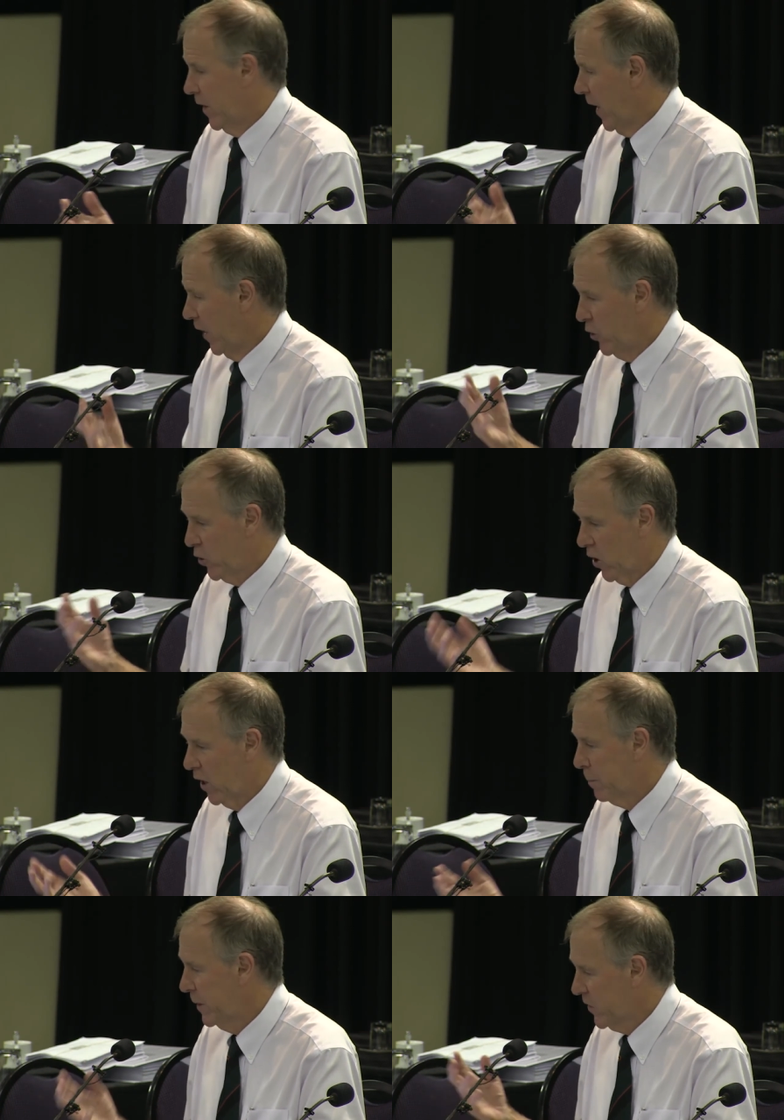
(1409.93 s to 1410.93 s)
and you
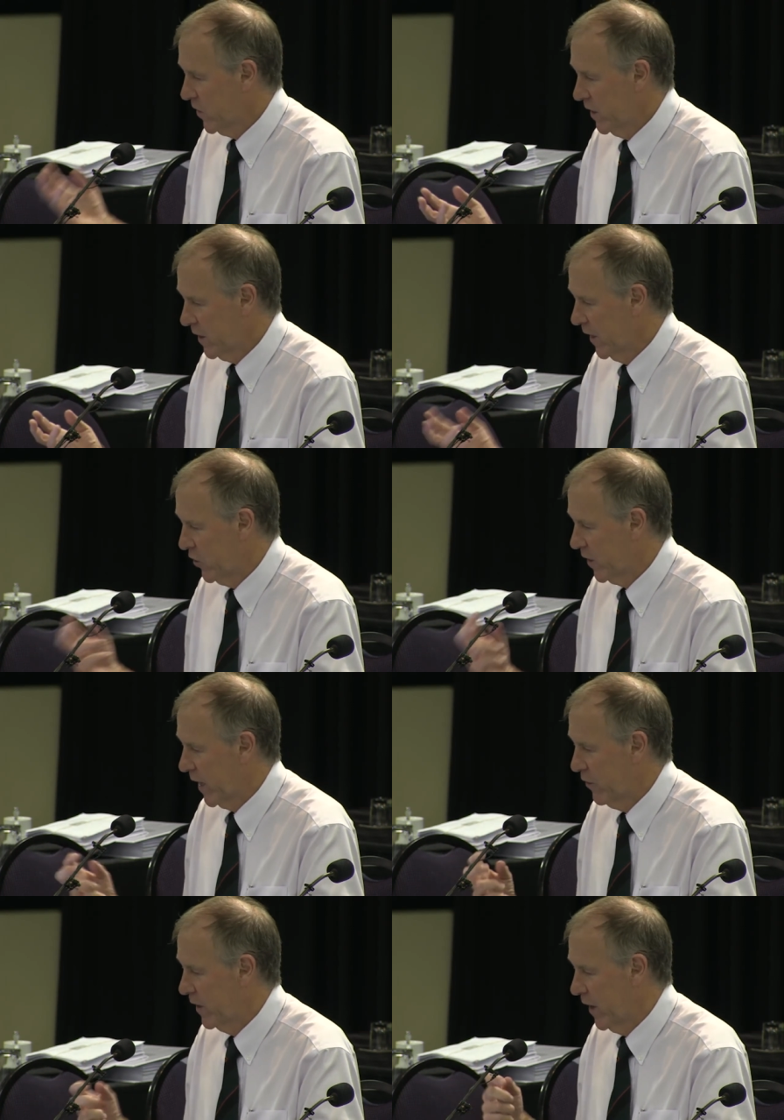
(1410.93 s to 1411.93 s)
can't be certain that you're
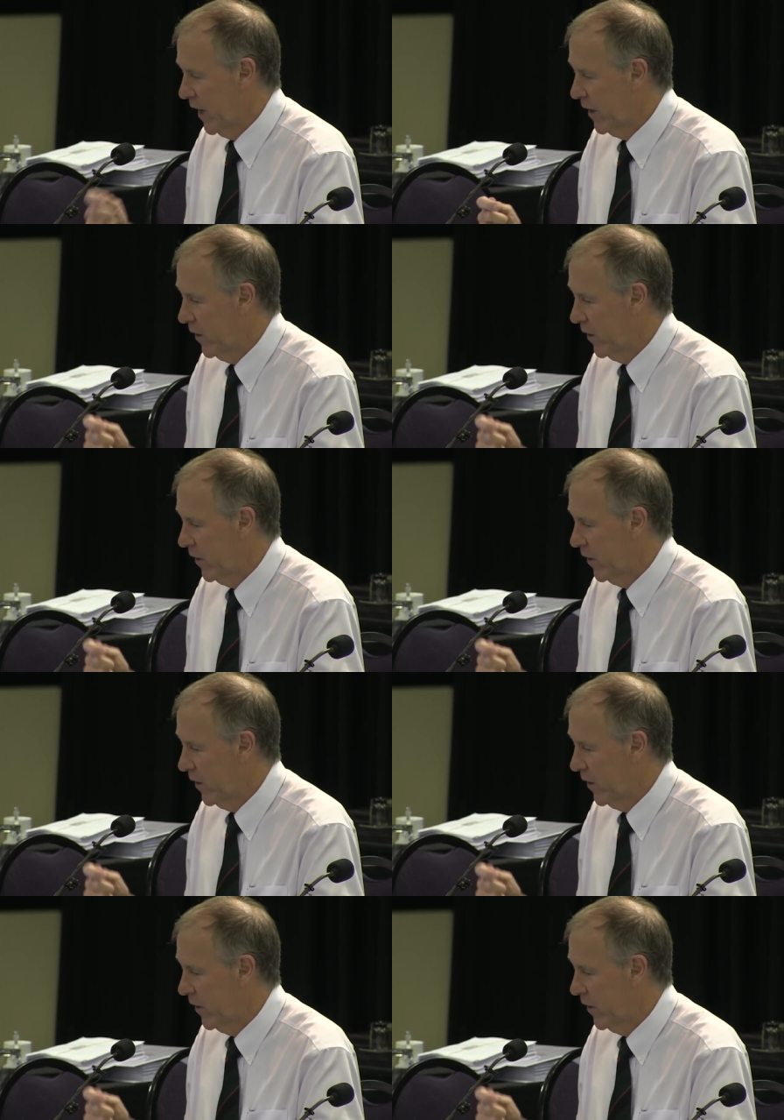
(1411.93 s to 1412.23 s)
covering the iron